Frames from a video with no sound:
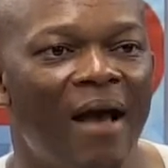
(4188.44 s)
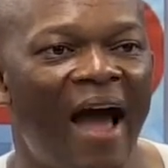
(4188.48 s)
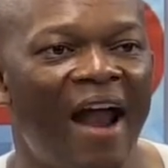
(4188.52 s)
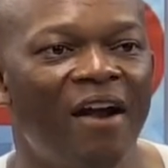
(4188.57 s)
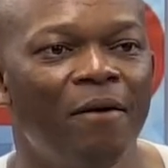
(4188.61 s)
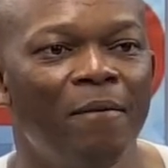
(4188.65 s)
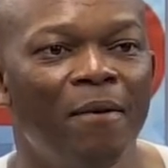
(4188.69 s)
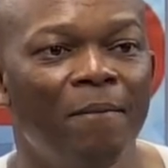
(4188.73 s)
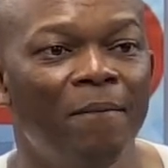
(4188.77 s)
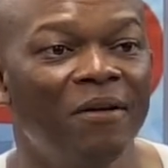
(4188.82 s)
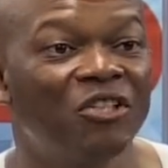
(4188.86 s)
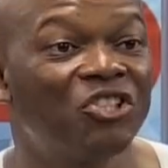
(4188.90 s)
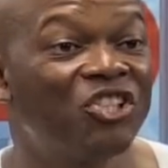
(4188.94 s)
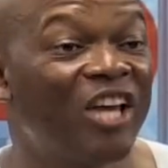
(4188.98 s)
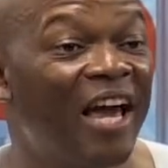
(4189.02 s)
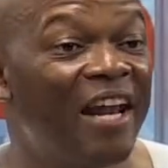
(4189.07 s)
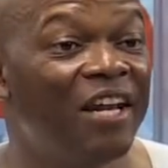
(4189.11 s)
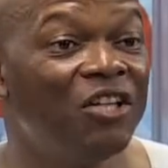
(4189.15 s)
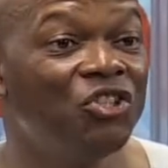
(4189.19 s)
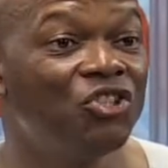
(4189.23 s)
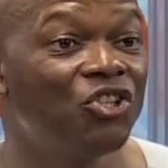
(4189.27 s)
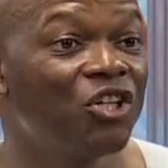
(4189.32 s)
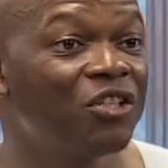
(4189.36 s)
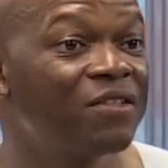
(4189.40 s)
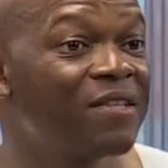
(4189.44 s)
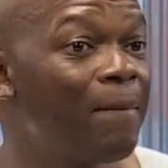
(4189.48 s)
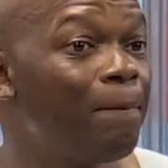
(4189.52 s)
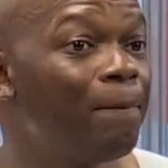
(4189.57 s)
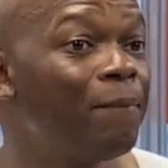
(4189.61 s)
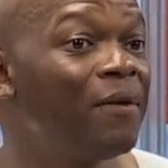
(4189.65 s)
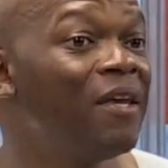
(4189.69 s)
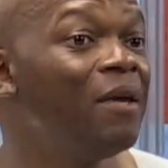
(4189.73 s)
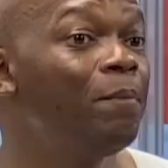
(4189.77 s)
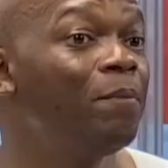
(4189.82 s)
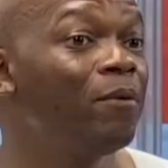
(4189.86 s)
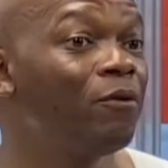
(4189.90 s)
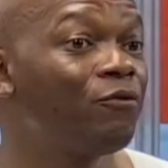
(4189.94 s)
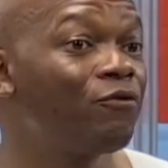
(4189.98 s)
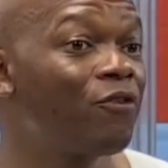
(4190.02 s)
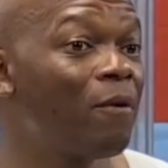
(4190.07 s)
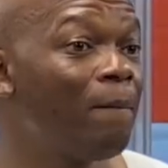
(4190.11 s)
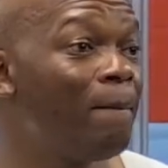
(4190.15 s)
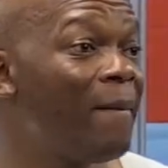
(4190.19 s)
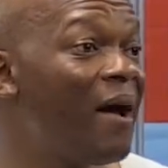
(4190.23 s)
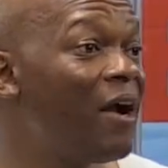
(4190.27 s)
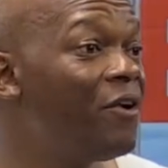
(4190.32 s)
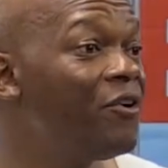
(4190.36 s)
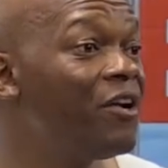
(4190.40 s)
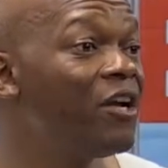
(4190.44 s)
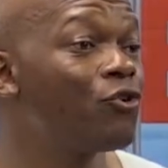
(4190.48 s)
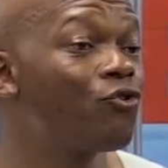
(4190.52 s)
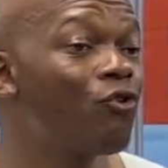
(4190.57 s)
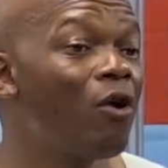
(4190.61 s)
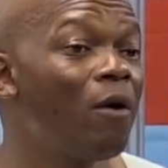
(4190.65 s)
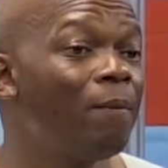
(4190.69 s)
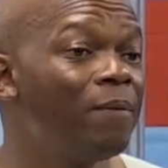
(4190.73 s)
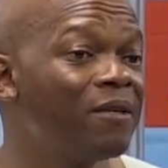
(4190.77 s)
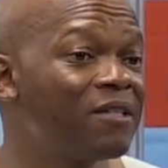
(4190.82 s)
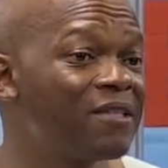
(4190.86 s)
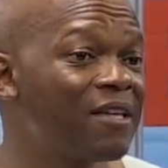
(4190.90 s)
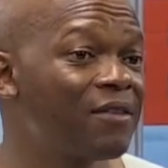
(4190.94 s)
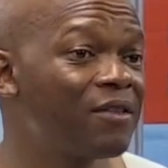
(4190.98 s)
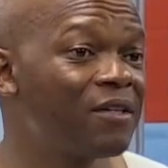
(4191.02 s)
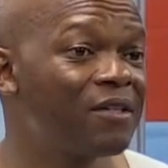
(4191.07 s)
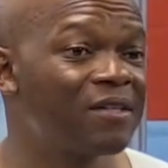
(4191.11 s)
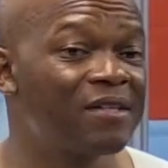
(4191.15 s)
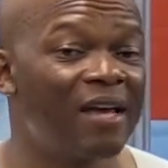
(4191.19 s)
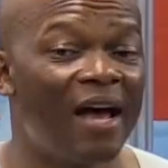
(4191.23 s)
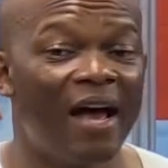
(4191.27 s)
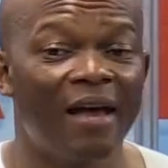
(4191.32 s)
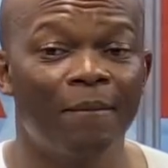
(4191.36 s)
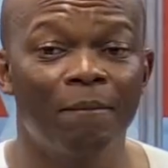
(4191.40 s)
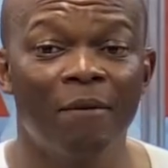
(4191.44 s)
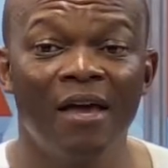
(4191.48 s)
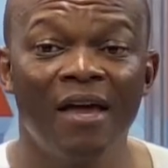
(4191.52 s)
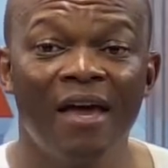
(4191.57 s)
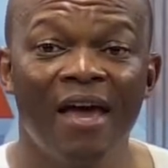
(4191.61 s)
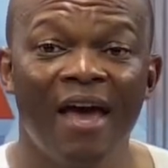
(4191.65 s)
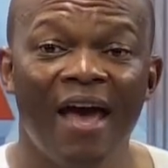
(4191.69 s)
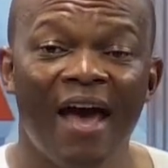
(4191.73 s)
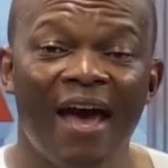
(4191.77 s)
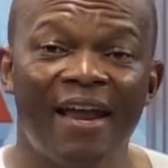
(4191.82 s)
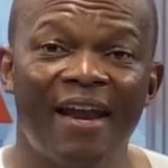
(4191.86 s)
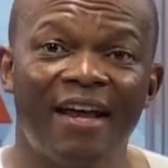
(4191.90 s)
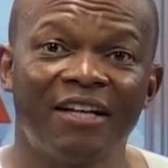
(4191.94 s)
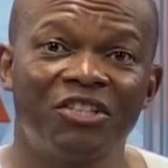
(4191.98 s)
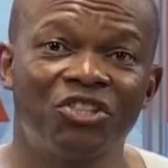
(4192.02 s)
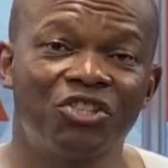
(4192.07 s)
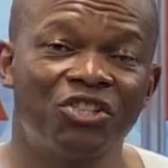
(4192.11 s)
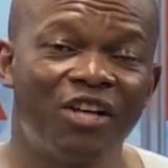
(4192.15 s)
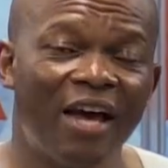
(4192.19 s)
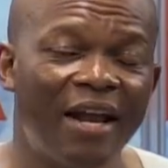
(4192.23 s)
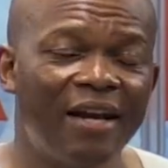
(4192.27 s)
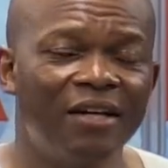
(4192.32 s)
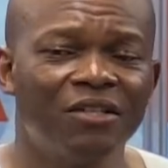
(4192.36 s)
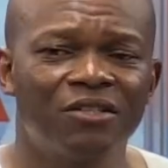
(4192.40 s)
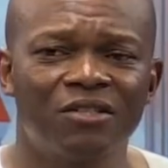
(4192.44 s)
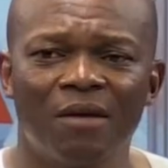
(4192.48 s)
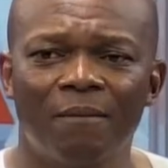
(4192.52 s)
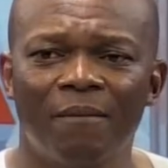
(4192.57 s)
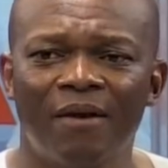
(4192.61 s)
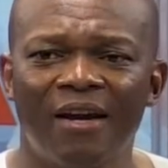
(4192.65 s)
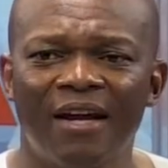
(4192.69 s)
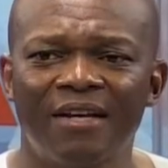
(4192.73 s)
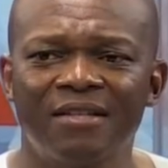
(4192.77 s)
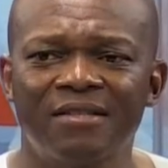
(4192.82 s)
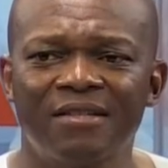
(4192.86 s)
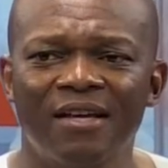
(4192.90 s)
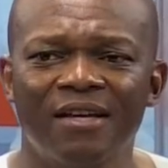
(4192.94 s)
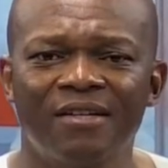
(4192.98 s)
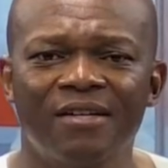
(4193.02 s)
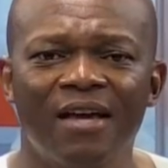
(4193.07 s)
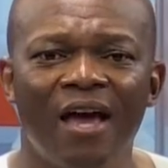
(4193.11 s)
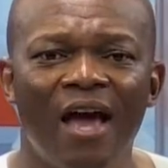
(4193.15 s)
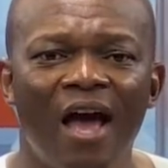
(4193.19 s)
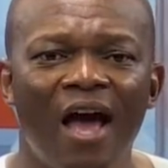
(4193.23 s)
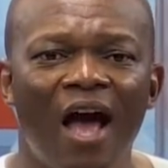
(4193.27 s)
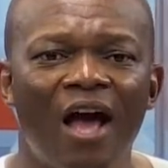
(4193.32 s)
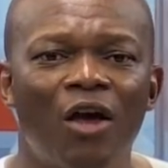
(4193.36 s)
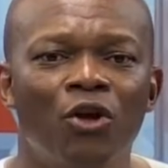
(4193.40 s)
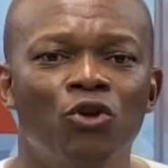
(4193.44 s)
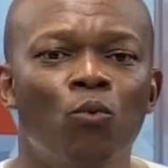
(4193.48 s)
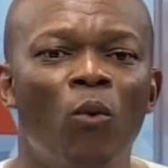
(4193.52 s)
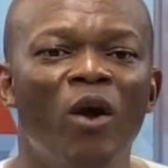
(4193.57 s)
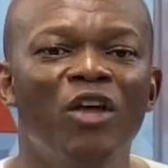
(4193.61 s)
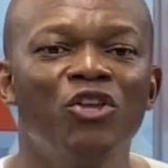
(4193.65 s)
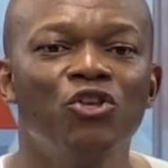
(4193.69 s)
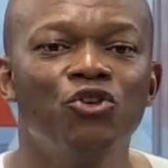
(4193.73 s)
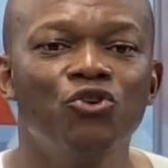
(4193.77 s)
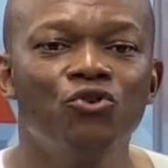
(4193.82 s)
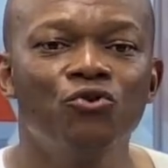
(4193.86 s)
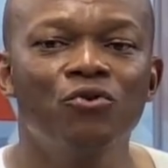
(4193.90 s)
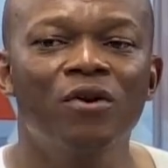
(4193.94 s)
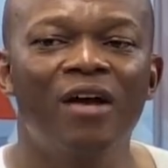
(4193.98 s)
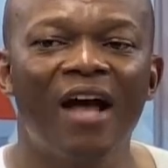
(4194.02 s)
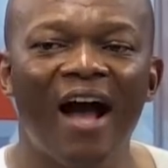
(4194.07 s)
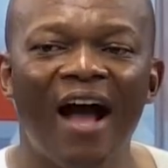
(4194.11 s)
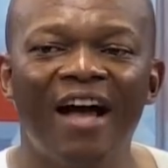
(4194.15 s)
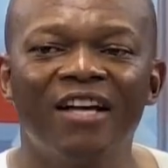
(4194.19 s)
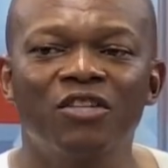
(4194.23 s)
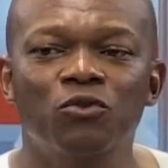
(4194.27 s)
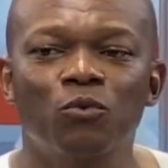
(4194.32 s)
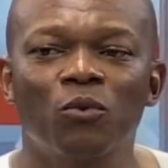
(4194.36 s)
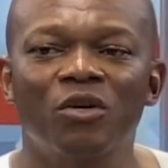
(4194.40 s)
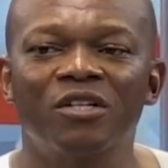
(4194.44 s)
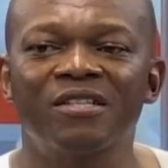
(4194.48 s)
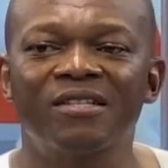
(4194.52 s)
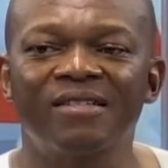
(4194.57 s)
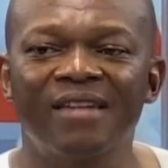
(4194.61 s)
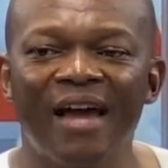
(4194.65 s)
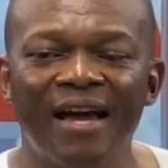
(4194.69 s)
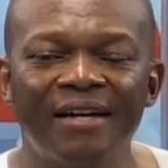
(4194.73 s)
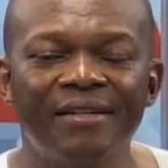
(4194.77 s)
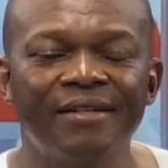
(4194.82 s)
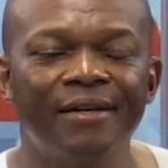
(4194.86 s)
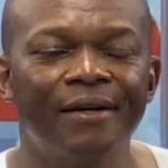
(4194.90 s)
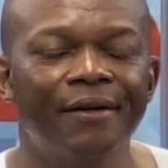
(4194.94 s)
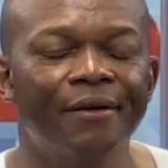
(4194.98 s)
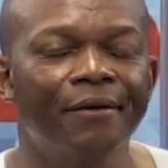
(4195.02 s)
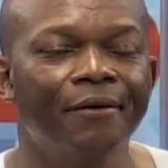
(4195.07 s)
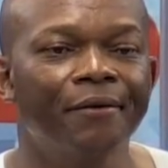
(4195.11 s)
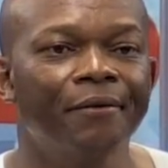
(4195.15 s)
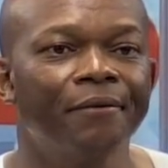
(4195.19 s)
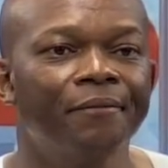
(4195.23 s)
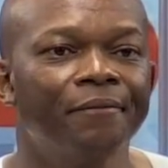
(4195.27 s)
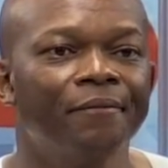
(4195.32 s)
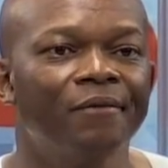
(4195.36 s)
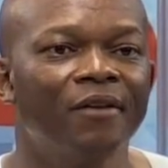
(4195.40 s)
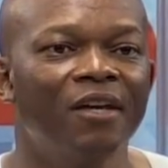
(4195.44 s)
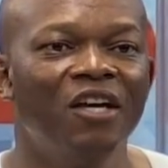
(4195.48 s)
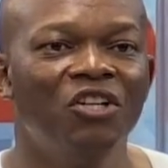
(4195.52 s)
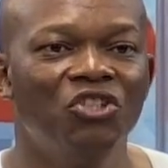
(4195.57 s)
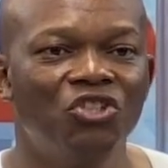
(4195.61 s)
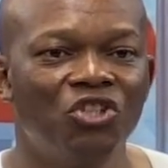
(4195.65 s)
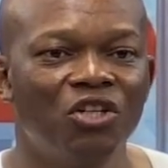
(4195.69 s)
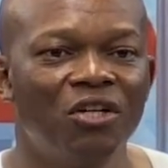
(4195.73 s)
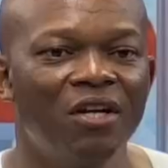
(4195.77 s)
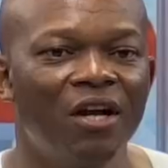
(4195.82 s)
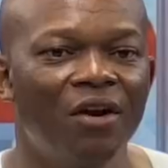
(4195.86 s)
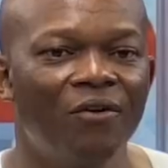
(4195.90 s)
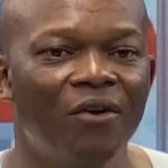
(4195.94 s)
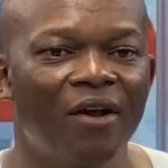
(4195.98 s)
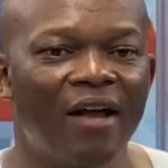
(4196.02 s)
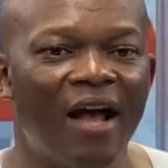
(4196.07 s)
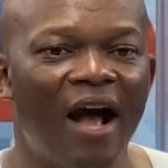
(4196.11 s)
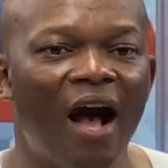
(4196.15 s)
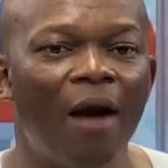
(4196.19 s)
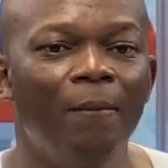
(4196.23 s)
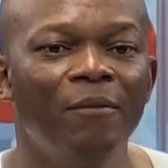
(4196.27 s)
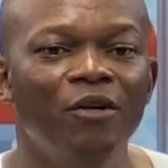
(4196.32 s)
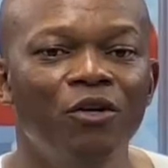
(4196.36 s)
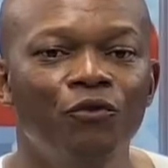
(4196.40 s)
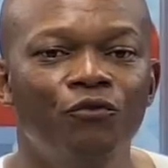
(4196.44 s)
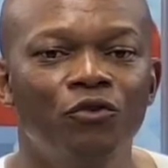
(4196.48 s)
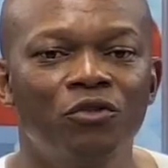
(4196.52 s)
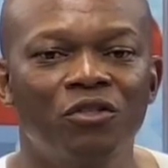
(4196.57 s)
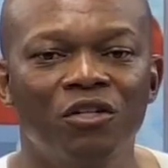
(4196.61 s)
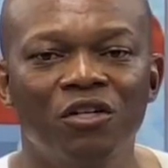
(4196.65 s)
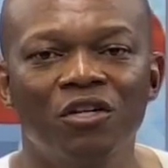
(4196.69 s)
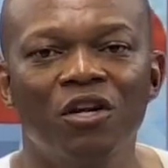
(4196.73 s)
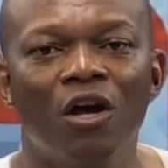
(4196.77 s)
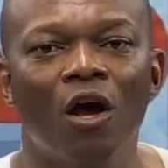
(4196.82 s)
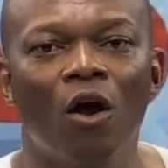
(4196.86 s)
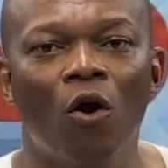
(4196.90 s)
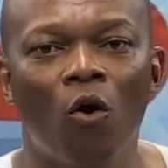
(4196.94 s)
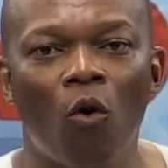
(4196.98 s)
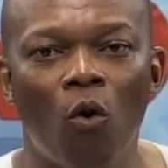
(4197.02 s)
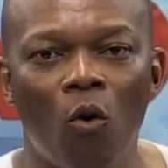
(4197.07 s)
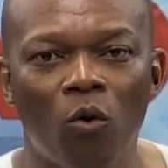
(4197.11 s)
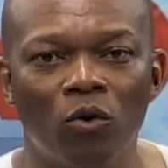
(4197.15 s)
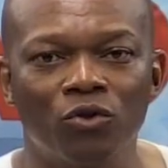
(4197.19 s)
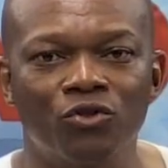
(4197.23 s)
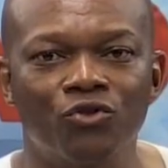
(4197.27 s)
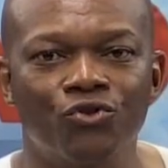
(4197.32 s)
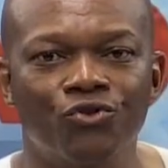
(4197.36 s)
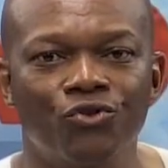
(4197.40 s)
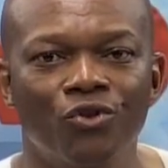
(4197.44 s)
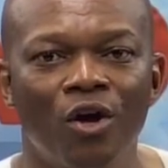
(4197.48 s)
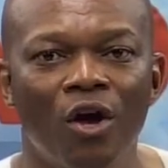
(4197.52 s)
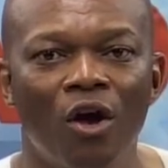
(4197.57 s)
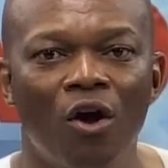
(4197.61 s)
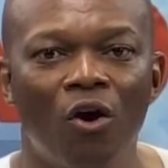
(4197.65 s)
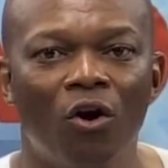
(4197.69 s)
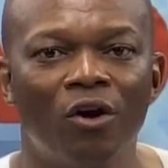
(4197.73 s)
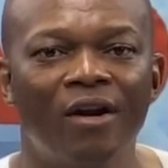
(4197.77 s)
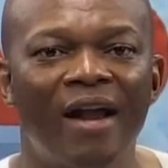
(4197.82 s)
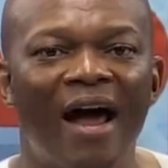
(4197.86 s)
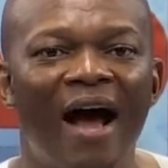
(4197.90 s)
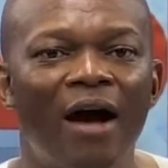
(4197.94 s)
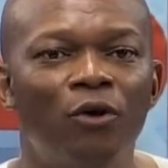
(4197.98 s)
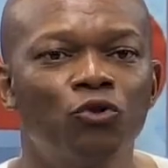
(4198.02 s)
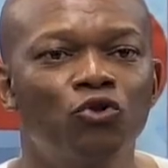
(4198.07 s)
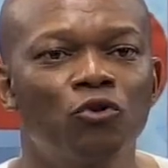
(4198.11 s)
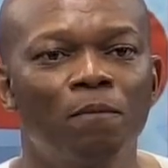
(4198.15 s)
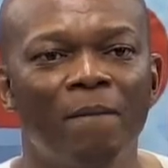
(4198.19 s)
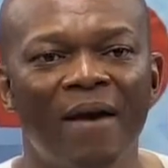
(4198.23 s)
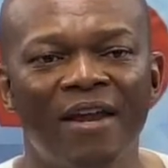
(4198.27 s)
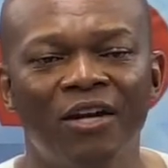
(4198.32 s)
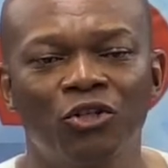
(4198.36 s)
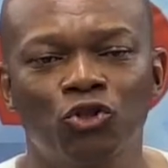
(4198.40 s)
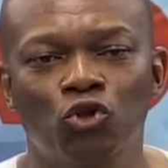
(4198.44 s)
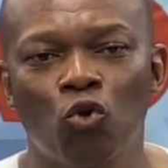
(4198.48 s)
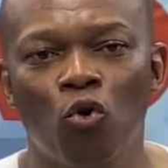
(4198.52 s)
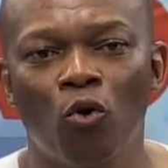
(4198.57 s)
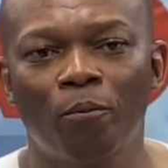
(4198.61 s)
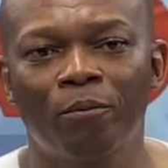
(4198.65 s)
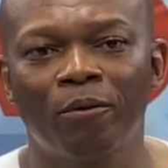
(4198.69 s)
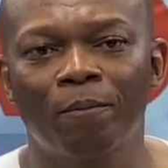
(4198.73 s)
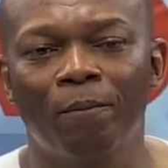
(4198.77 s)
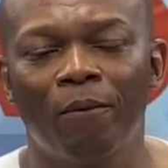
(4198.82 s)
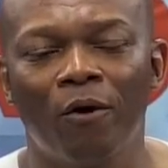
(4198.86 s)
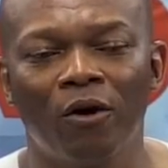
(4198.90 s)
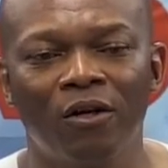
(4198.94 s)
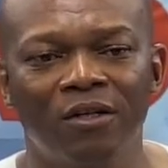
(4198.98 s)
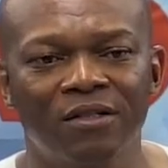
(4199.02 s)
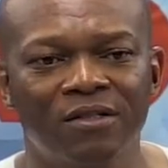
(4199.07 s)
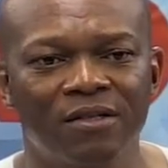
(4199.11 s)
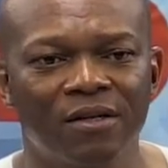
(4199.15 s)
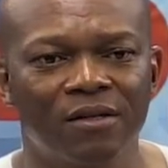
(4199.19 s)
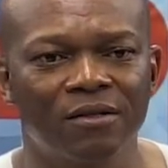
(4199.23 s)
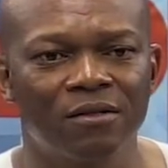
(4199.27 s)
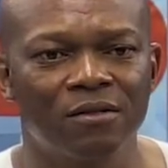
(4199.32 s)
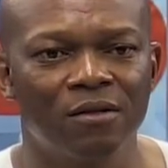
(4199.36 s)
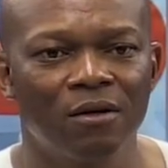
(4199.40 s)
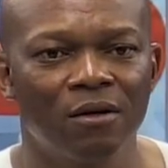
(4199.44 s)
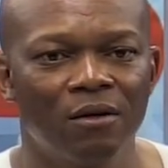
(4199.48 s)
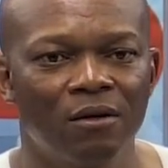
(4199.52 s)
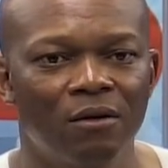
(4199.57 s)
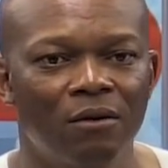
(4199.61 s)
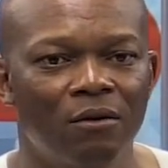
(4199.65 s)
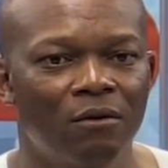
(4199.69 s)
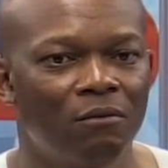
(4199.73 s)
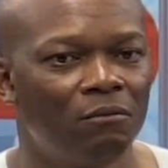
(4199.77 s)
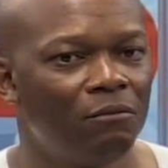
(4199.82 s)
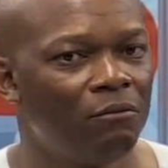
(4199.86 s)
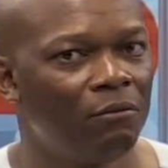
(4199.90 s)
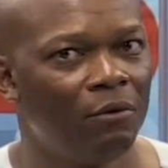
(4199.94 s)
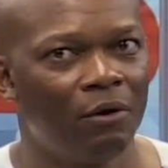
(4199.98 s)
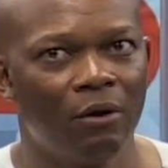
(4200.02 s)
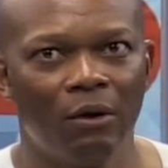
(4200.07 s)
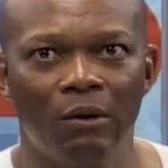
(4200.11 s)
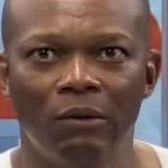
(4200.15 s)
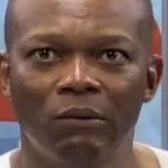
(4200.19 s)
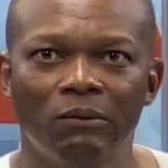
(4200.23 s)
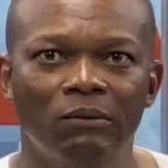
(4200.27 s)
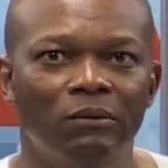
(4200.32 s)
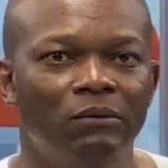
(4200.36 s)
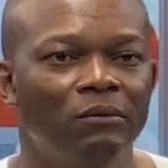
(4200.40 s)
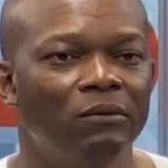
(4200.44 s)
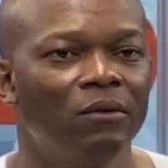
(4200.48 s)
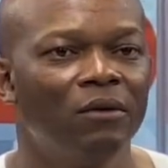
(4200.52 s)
I remember challenging some people from Murray and Roberts at the time, and I challenged them, and I said, when you guys were studying engineering, how many of you did a course on how to manage corporate politics? No.